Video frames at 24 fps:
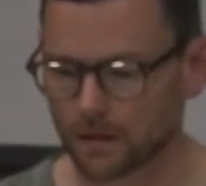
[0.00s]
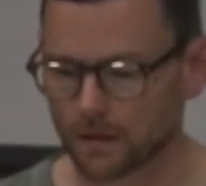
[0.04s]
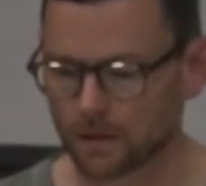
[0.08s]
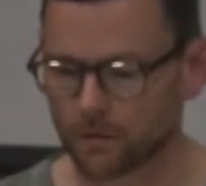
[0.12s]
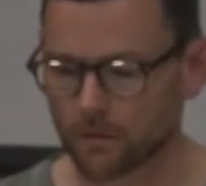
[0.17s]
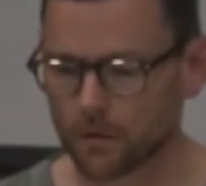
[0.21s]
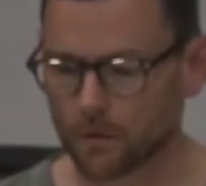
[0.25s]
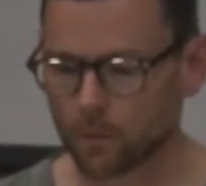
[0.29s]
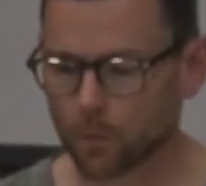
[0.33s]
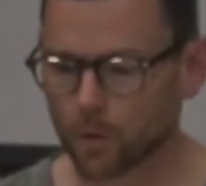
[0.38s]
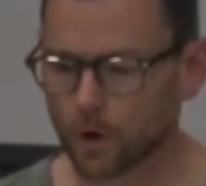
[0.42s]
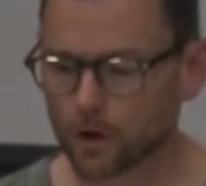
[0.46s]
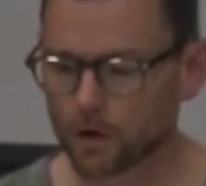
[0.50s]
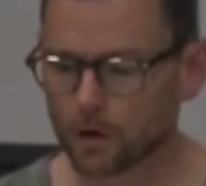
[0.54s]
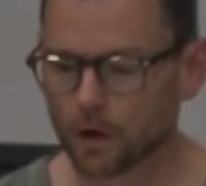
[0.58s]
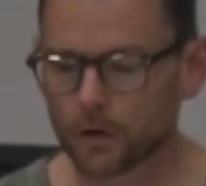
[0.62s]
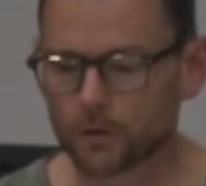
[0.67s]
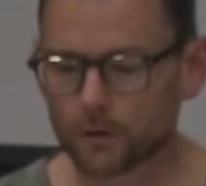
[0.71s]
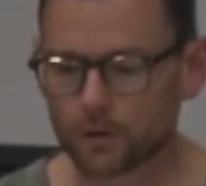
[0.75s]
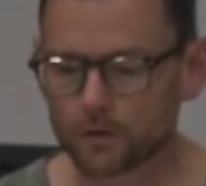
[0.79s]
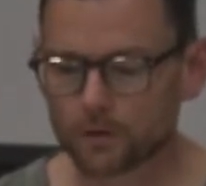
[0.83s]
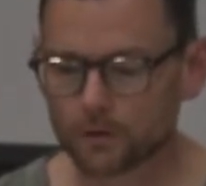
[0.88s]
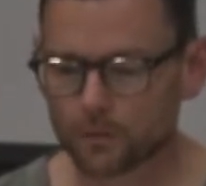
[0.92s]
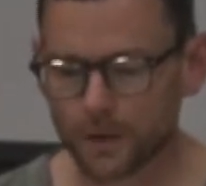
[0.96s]
For the
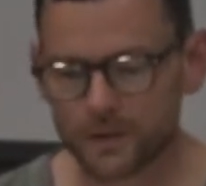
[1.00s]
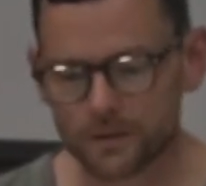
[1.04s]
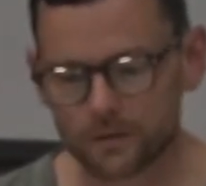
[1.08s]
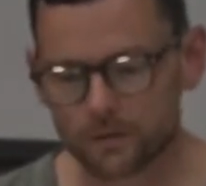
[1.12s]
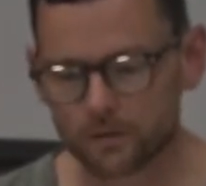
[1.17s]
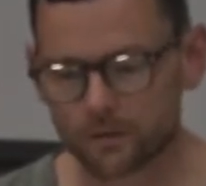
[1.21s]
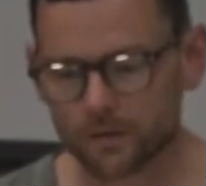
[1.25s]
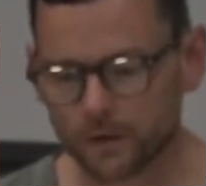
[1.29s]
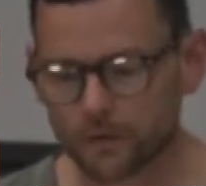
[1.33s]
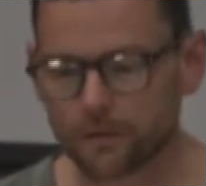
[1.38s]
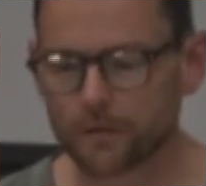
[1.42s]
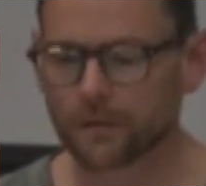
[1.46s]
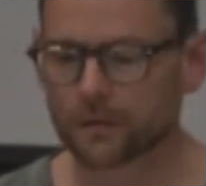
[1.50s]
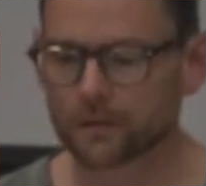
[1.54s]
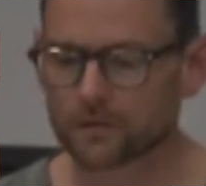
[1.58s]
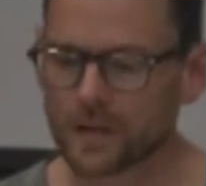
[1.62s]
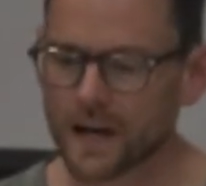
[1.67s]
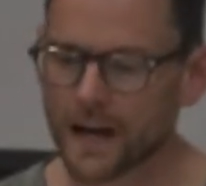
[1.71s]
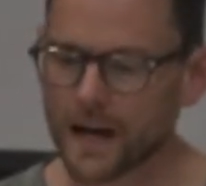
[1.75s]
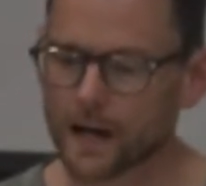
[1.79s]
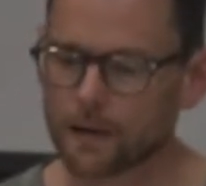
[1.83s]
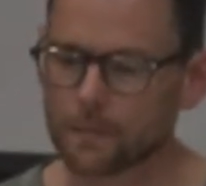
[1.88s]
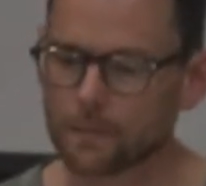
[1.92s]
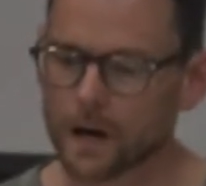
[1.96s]
125th
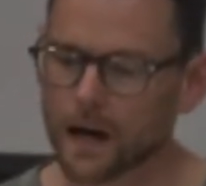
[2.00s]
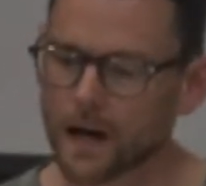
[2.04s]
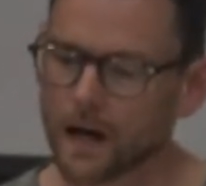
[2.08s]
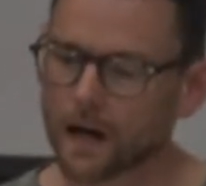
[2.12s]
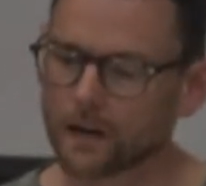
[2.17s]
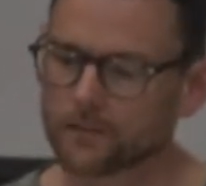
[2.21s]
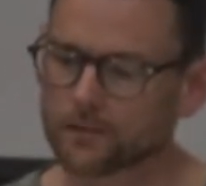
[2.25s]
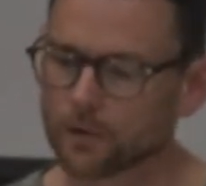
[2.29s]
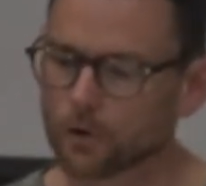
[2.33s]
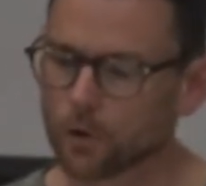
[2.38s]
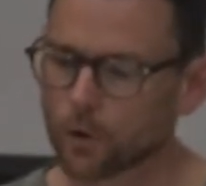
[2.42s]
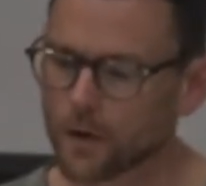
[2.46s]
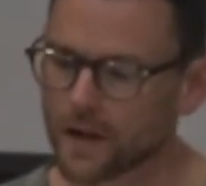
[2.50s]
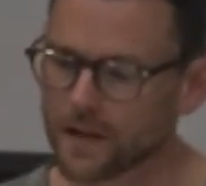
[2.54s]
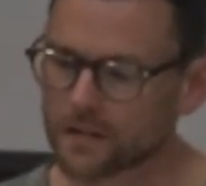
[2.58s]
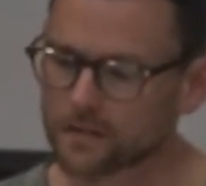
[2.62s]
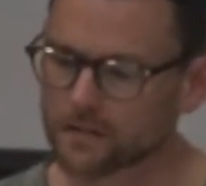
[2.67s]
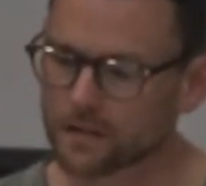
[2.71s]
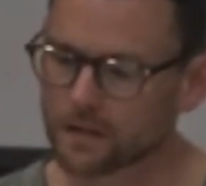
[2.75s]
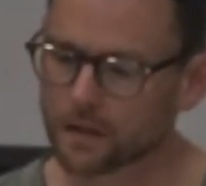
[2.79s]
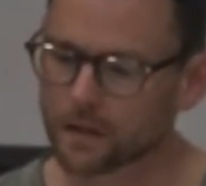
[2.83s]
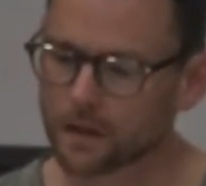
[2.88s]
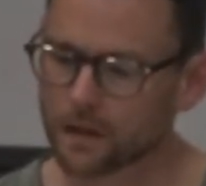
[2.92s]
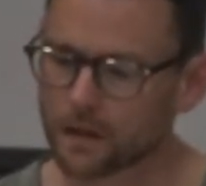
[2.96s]
time asked
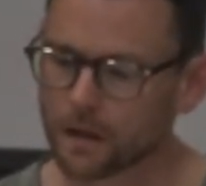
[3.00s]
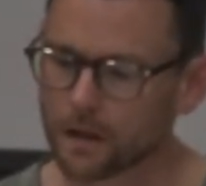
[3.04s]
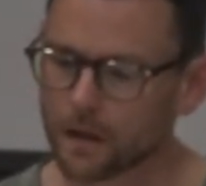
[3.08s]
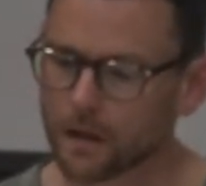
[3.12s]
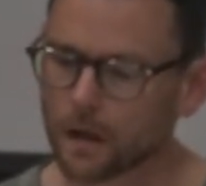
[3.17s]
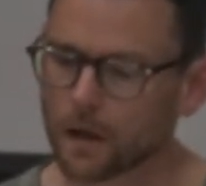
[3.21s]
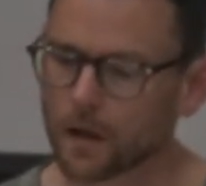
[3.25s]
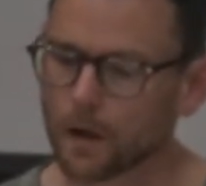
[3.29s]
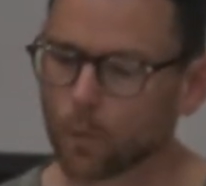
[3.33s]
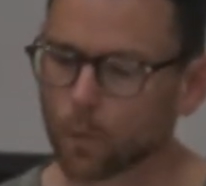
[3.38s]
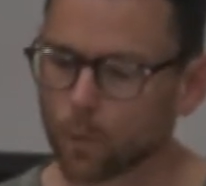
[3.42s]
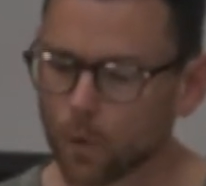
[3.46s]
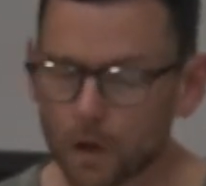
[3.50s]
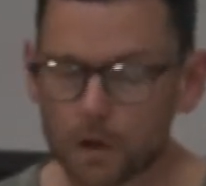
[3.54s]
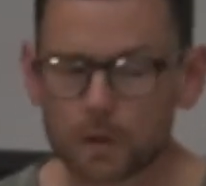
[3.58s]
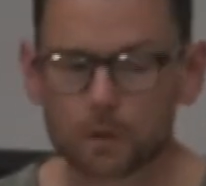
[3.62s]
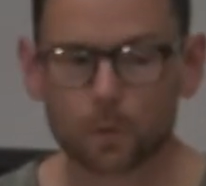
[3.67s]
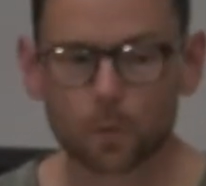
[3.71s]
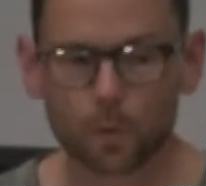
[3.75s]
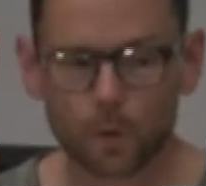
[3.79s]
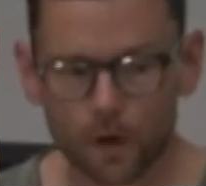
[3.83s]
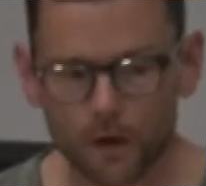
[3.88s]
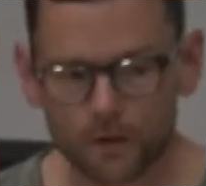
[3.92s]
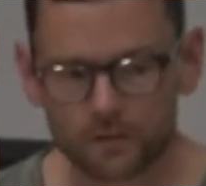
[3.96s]
question, what
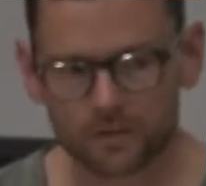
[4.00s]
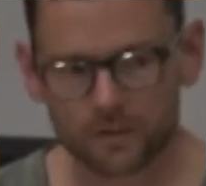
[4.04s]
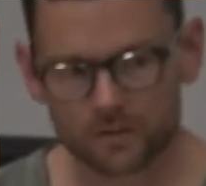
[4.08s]
was